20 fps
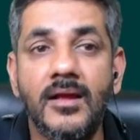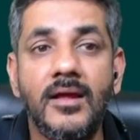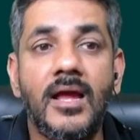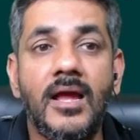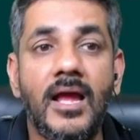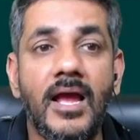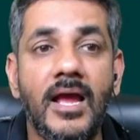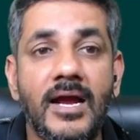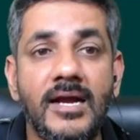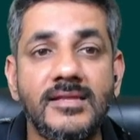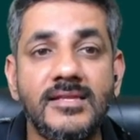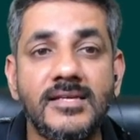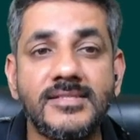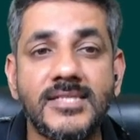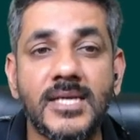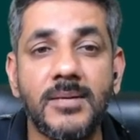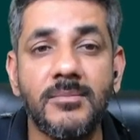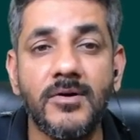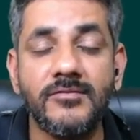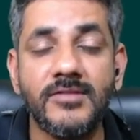and the
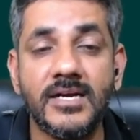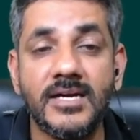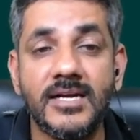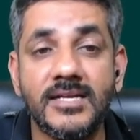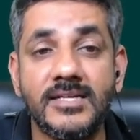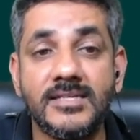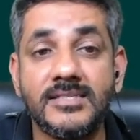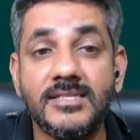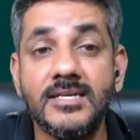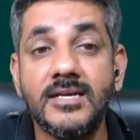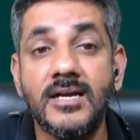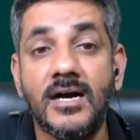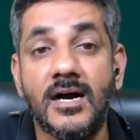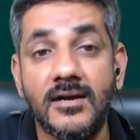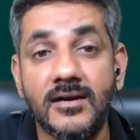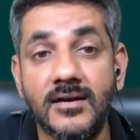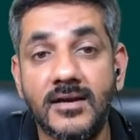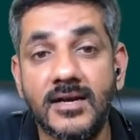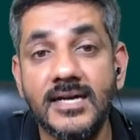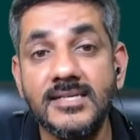sum of the digits in
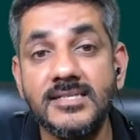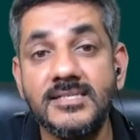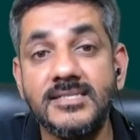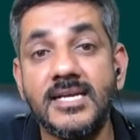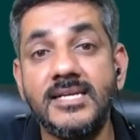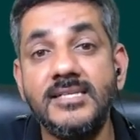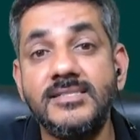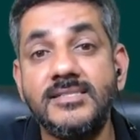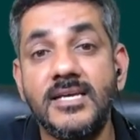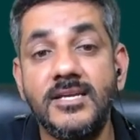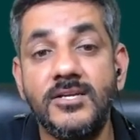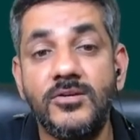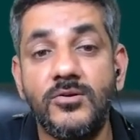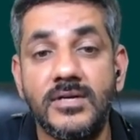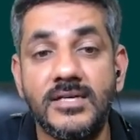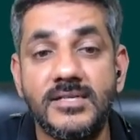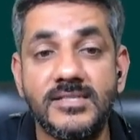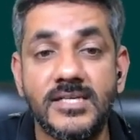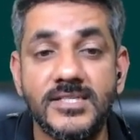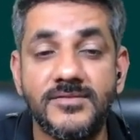hundreds, tens and
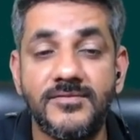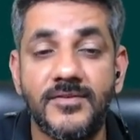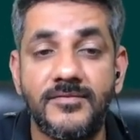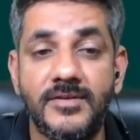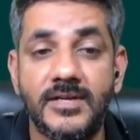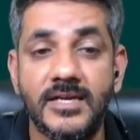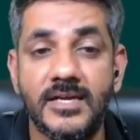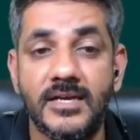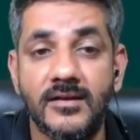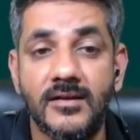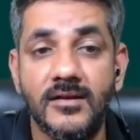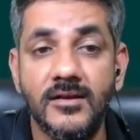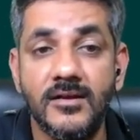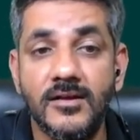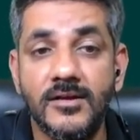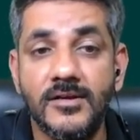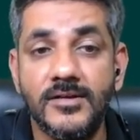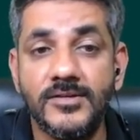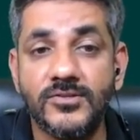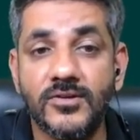units is 15.
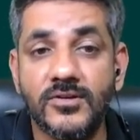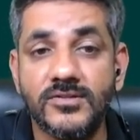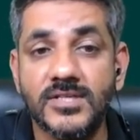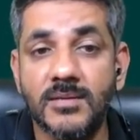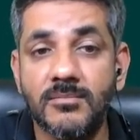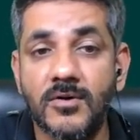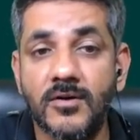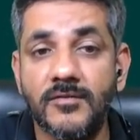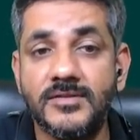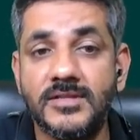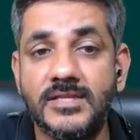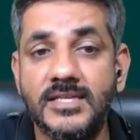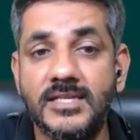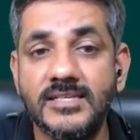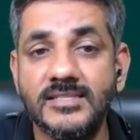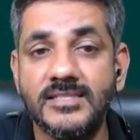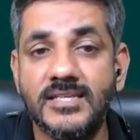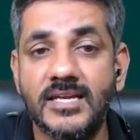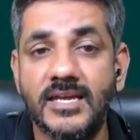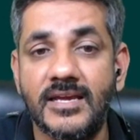So sum of
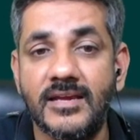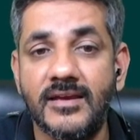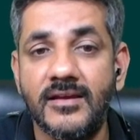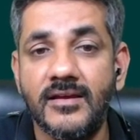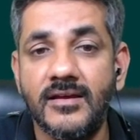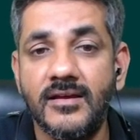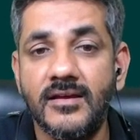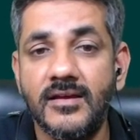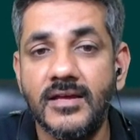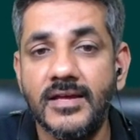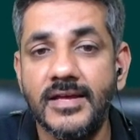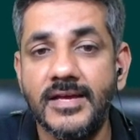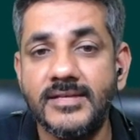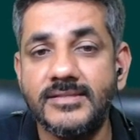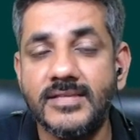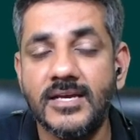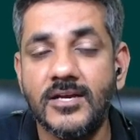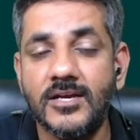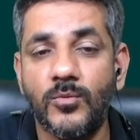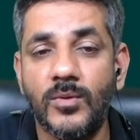these three is
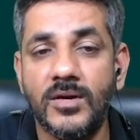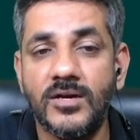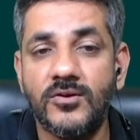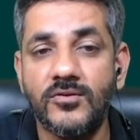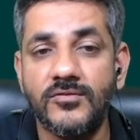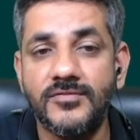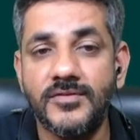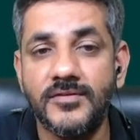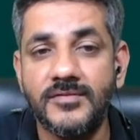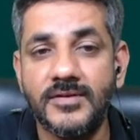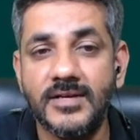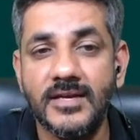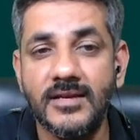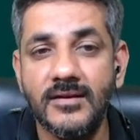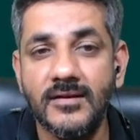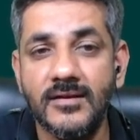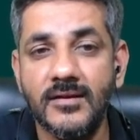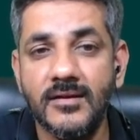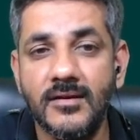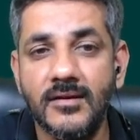equal to 15.
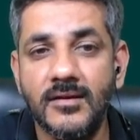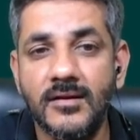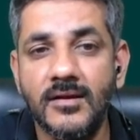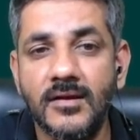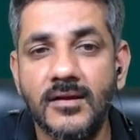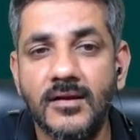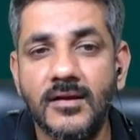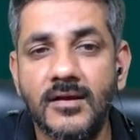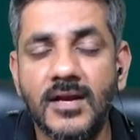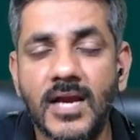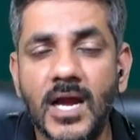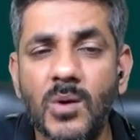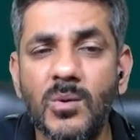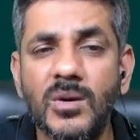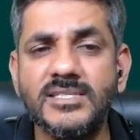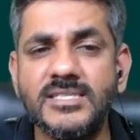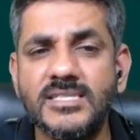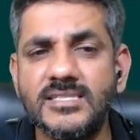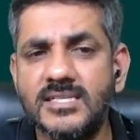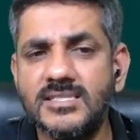Now I
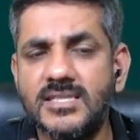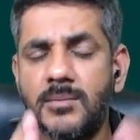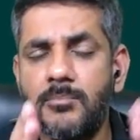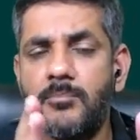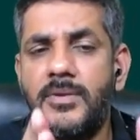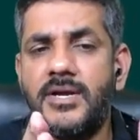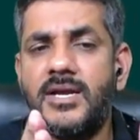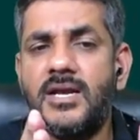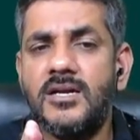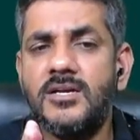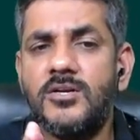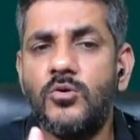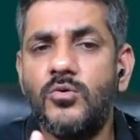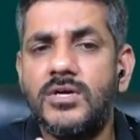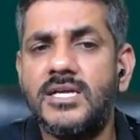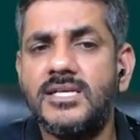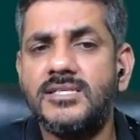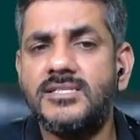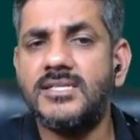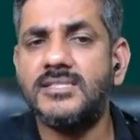see that the middle two
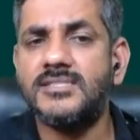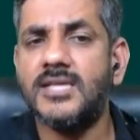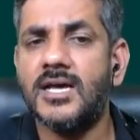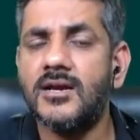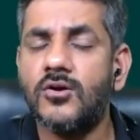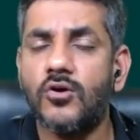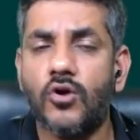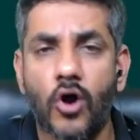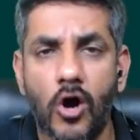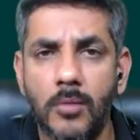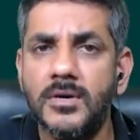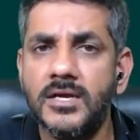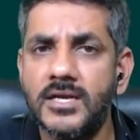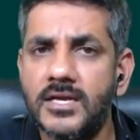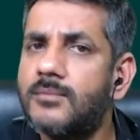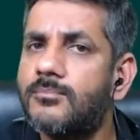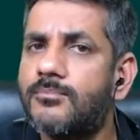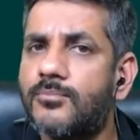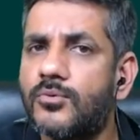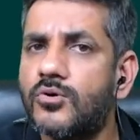digits are common
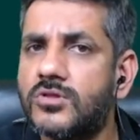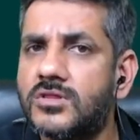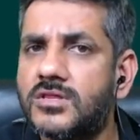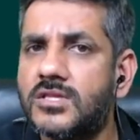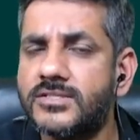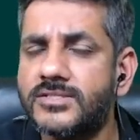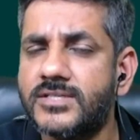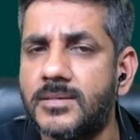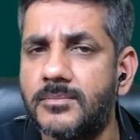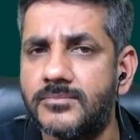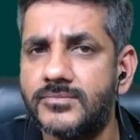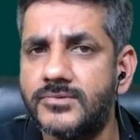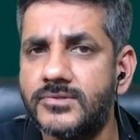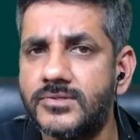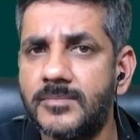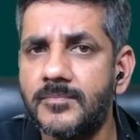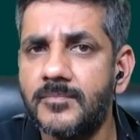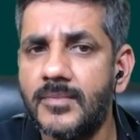in both the sums,